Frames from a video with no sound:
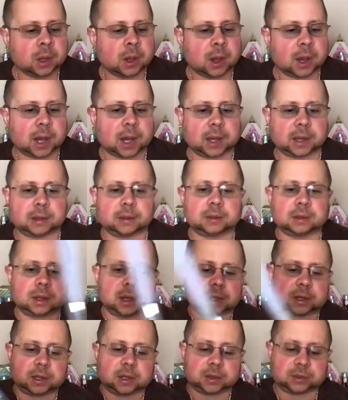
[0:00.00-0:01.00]

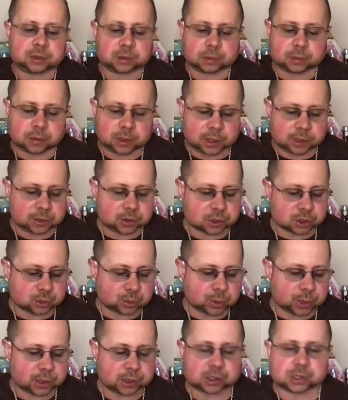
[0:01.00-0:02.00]
It hit the
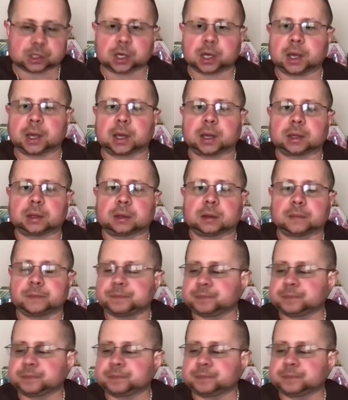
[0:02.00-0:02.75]
switch and